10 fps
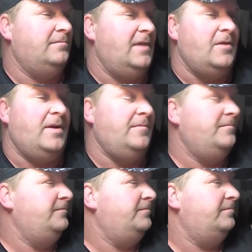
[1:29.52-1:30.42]
Anyway,
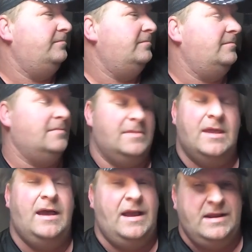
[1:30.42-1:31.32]

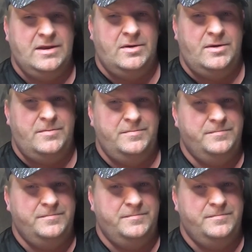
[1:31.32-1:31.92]
I didn't go home.